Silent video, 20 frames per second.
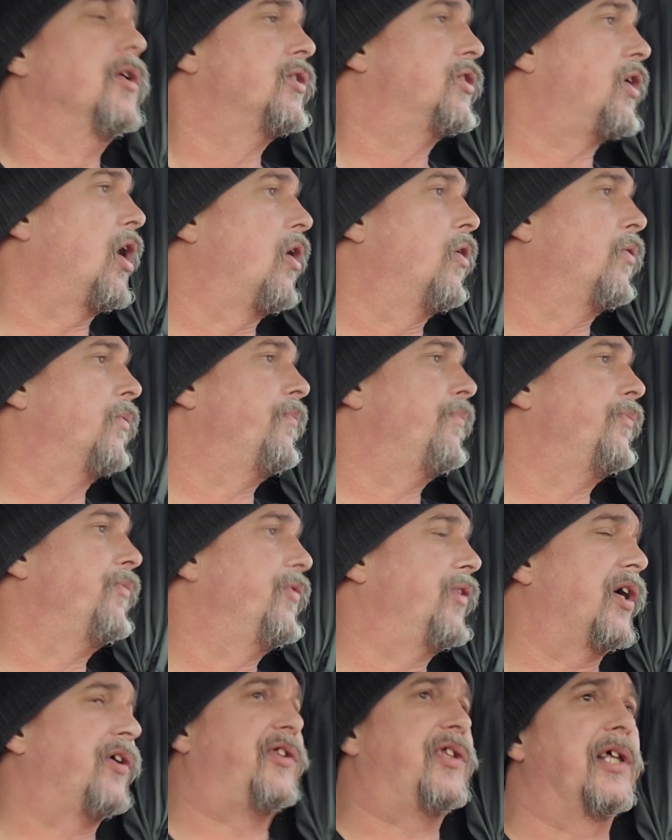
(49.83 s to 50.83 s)
So
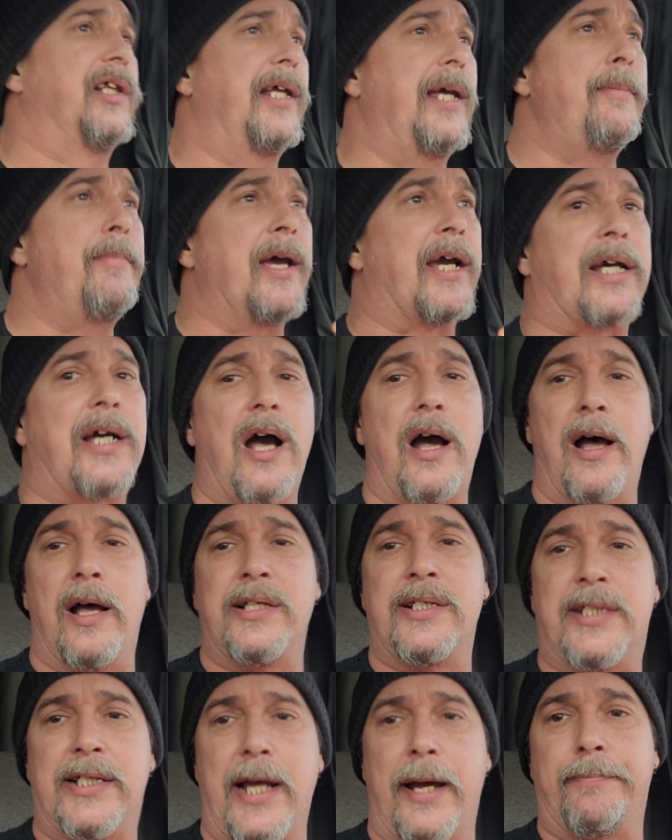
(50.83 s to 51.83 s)
the Thelemic
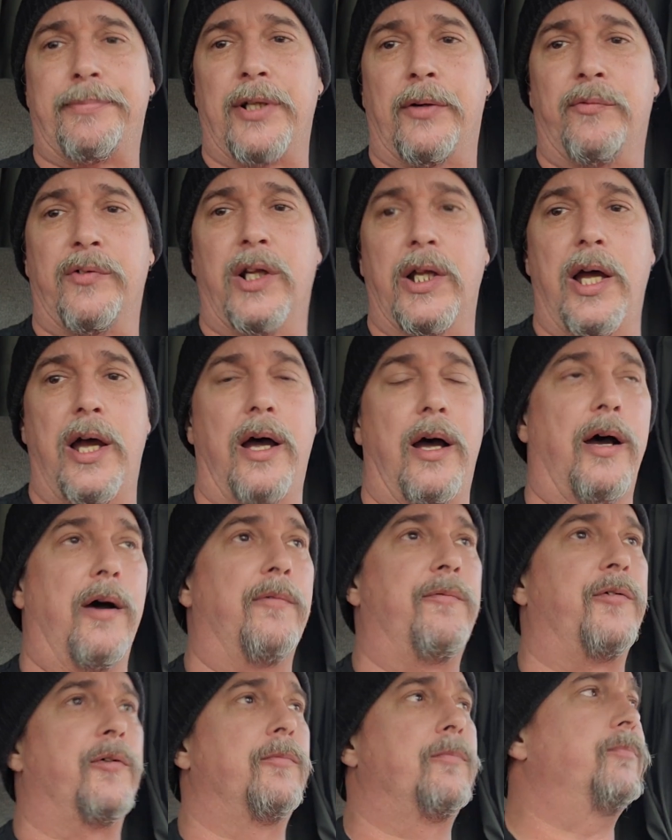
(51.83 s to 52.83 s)
concept of
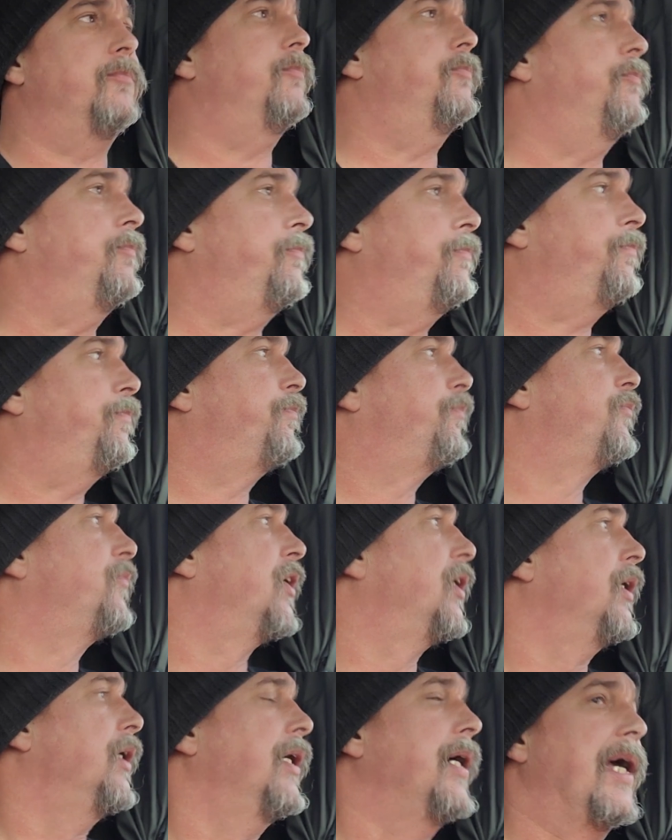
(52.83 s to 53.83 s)
love
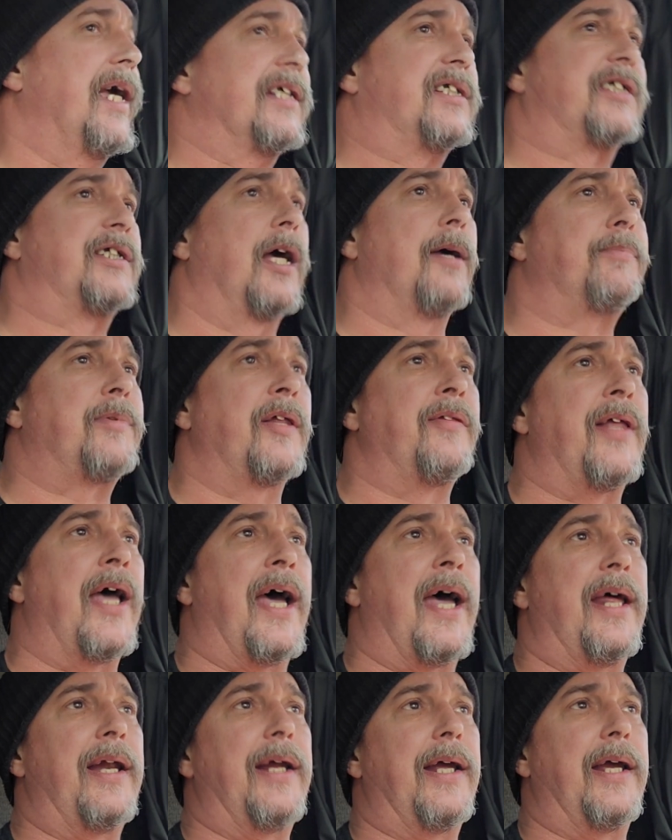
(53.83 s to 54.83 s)
is something
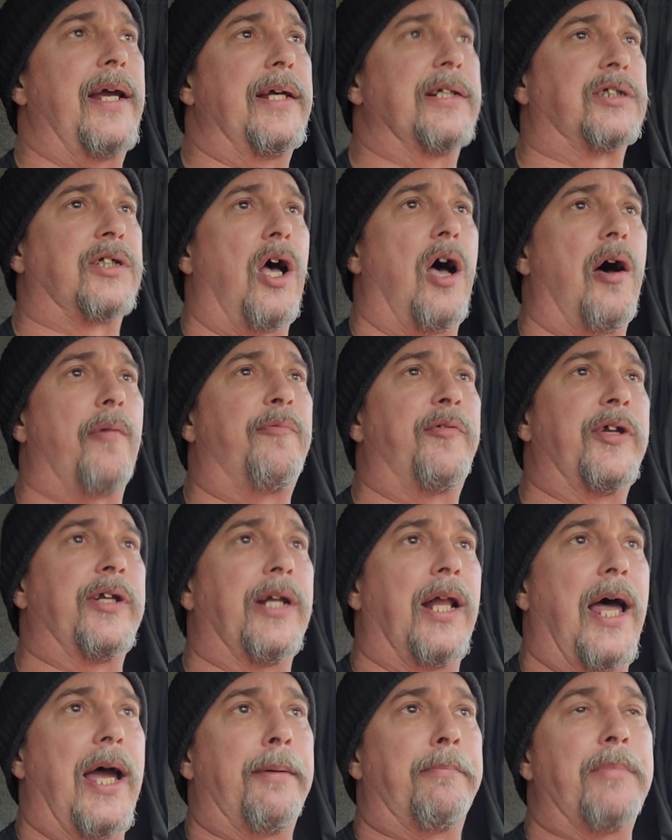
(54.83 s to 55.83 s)
that is
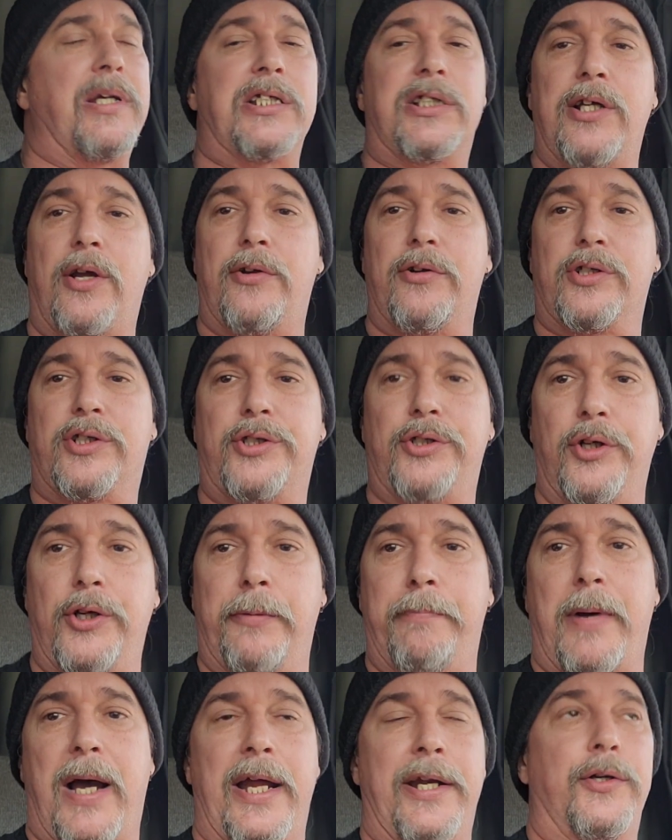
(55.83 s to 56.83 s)
often like
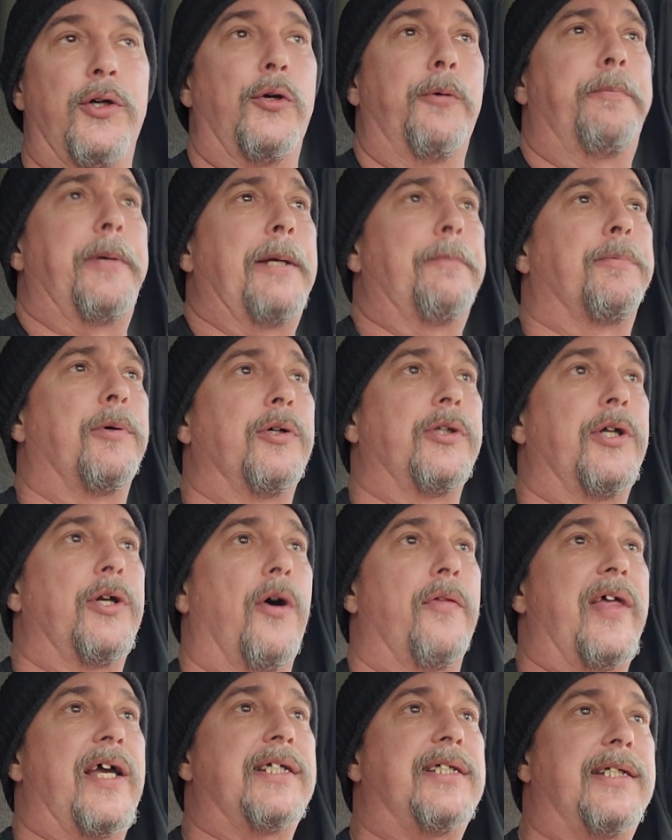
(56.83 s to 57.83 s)
misunderstood by new people. You
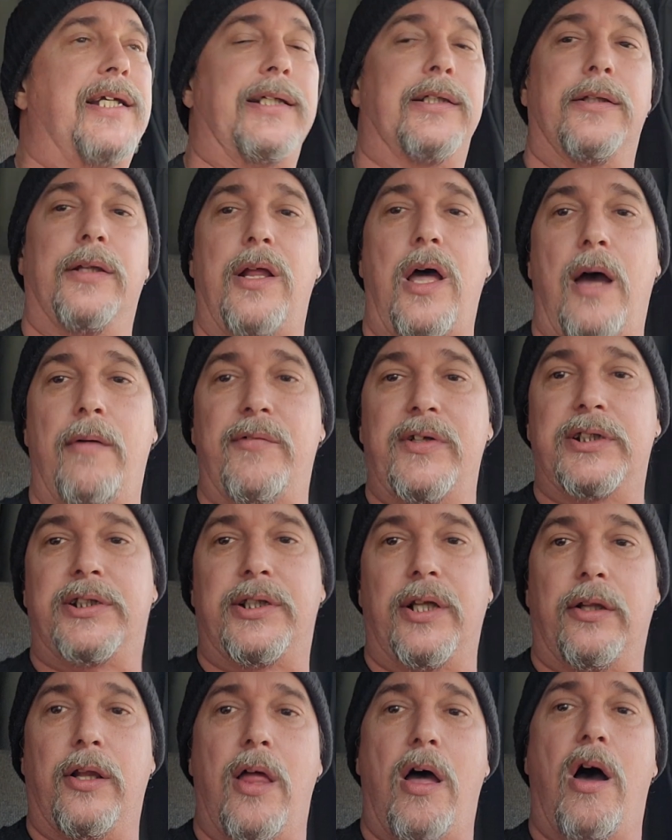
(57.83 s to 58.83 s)
know, they see love as
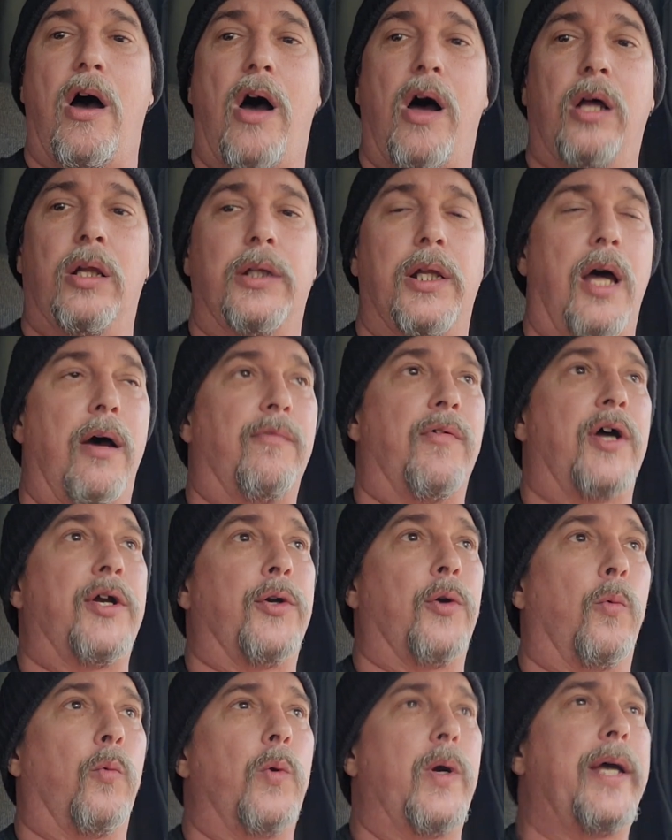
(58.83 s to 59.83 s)
the law, love
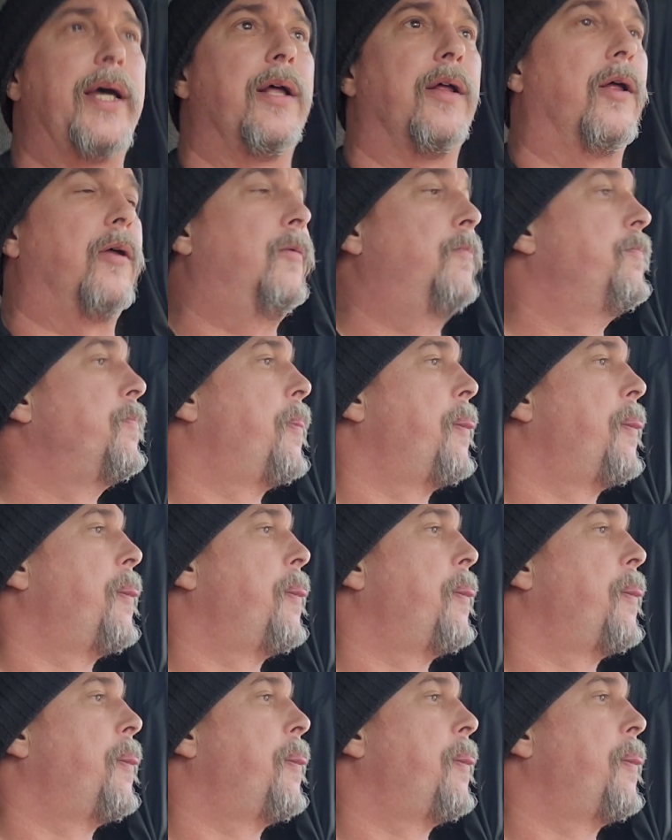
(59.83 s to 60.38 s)
under will.